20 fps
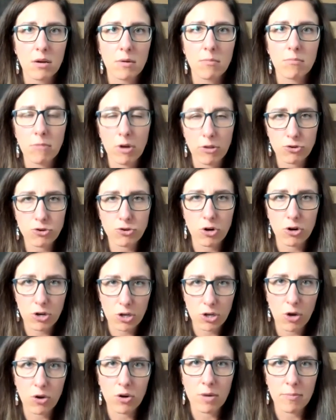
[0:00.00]
Mother Trucker
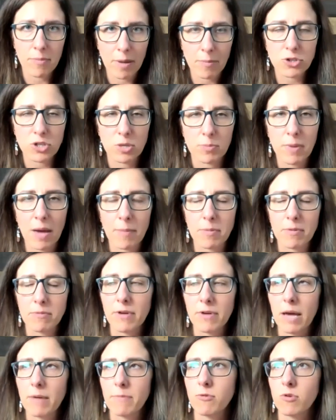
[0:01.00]
Yoga membership app and
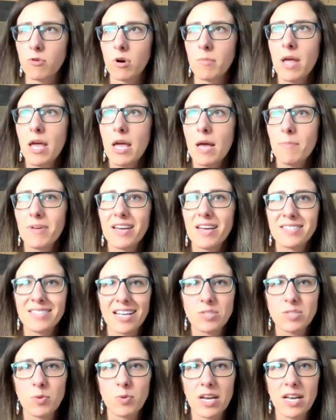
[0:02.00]
platform, because
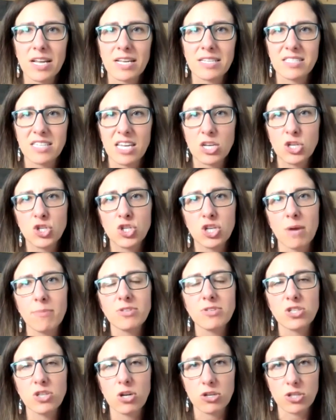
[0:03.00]
that's what it is. It's a
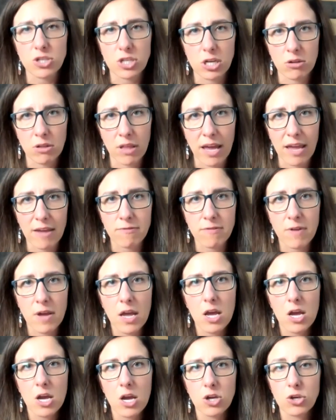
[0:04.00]
jumpstart to your life.
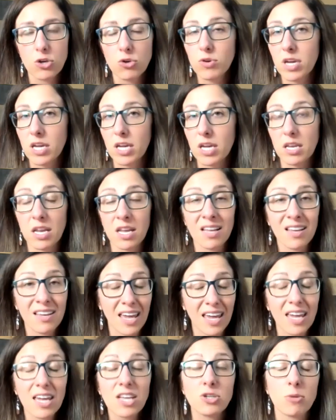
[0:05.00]
You can
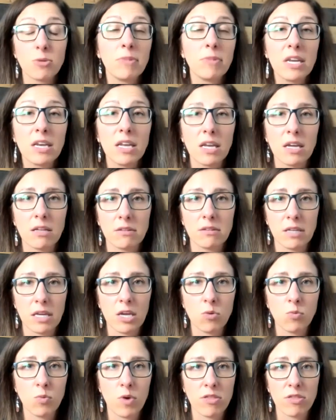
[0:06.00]
engage
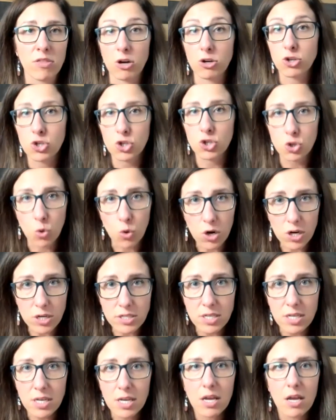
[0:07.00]
immediately with our
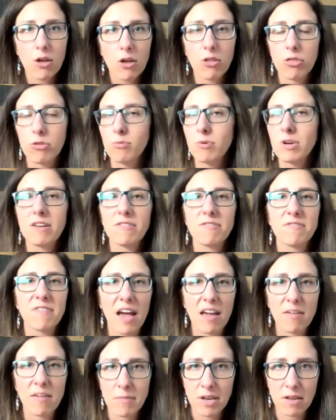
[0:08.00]
short 3 to
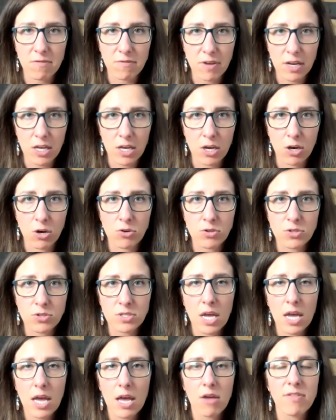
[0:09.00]
5 minute
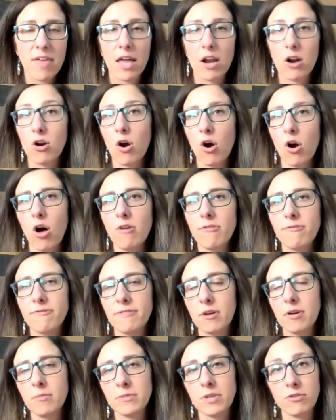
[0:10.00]
videos that are all
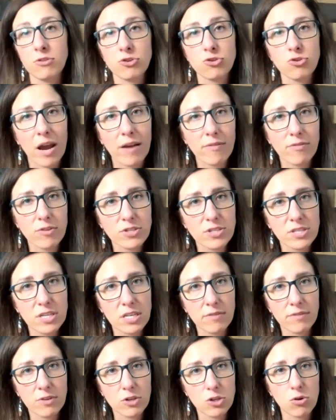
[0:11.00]
filmed in the driver's
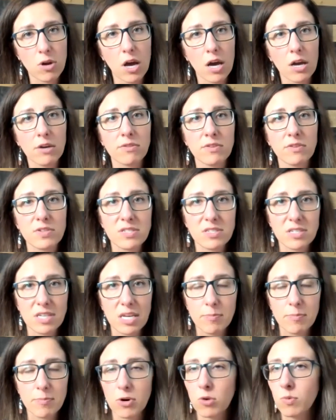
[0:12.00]
seat of a truck, the
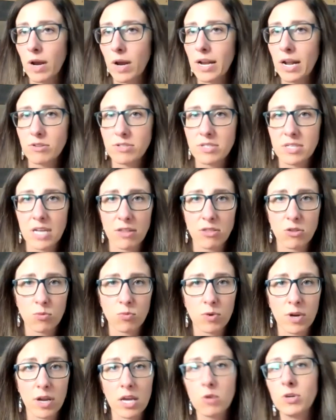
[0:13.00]
sleeper, right outside the
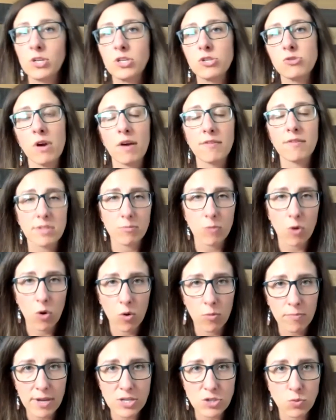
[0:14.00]
rig. We do have some
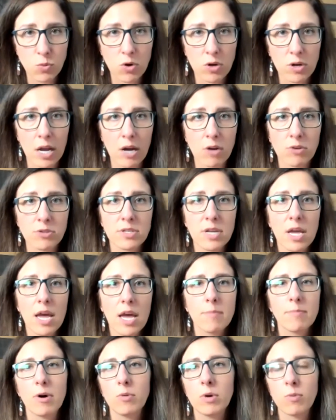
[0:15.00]
home-based workouts,
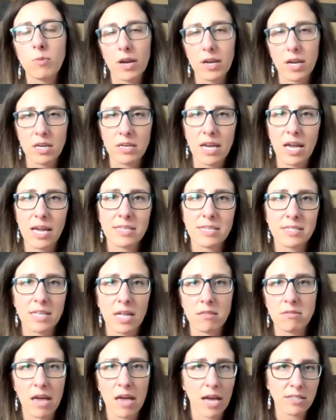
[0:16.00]
but we recognize
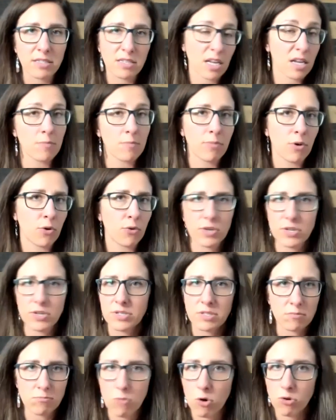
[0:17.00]
that that's like a
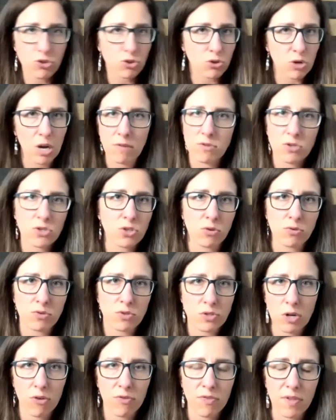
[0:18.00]
bonus. Most drivers don't
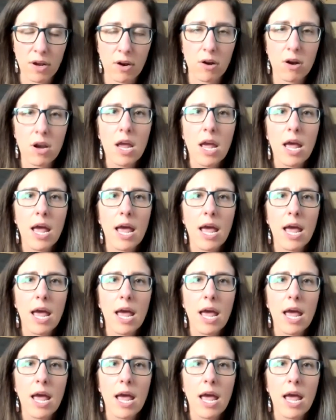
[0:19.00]
start there.